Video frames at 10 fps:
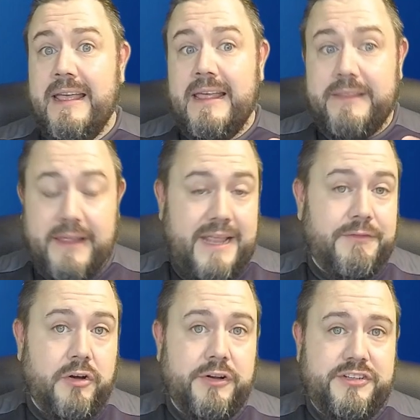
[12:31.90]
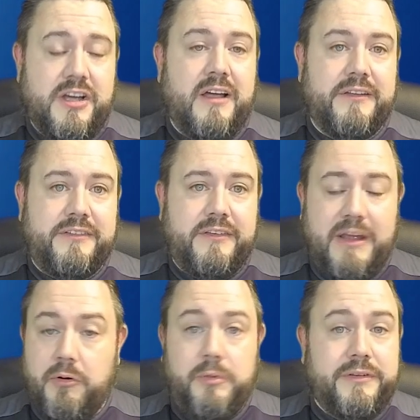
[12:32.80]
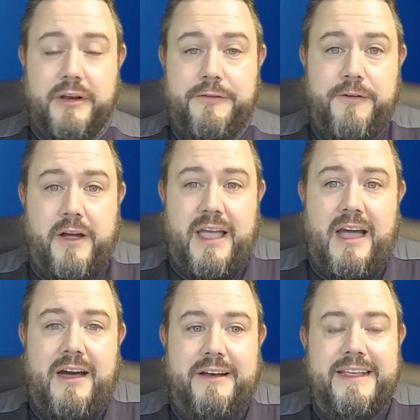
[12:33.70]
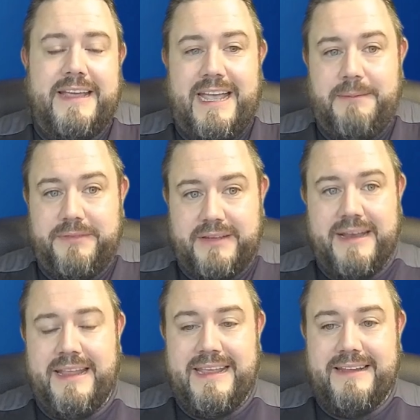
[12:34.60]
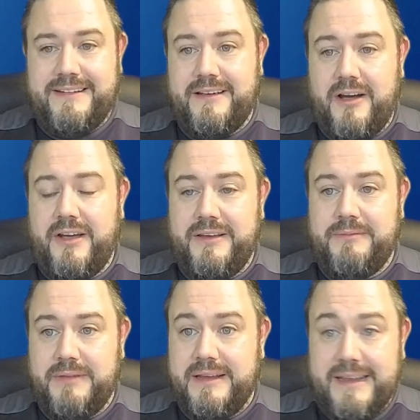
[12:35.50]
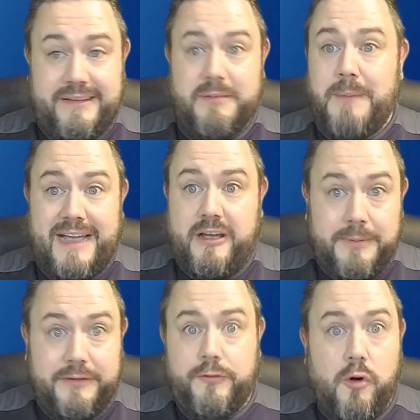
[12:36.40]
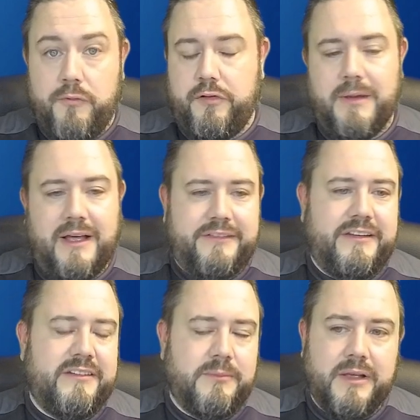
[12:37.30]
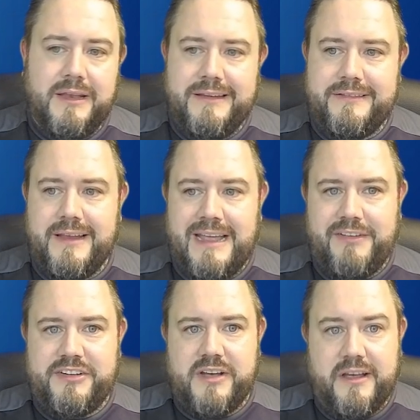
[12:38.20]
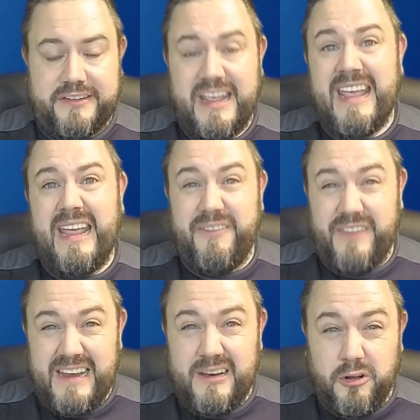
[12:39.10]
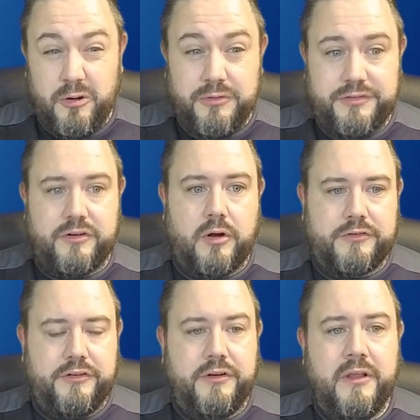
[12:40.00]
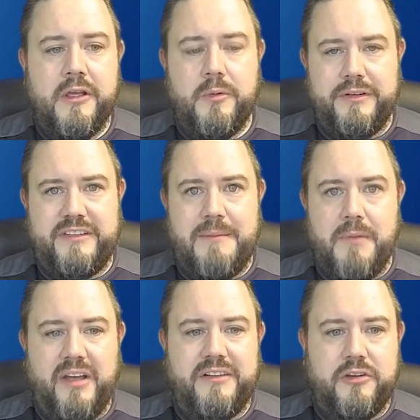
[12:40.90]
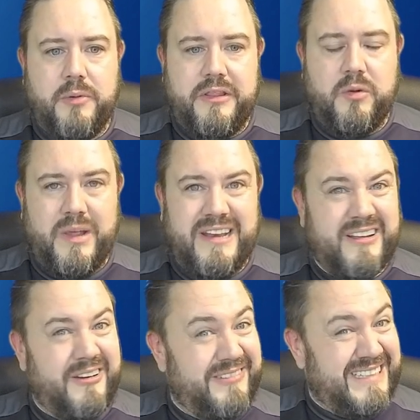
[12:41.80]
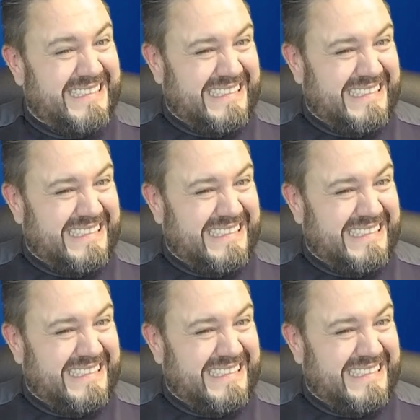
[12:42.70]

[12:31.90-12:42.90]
then they've got a chance. They're always going to fight hard in games, and he is a guy, he needs to back up his form from last season, but at least they'll have a chance. If they lose Stockton, which they might do in the window, then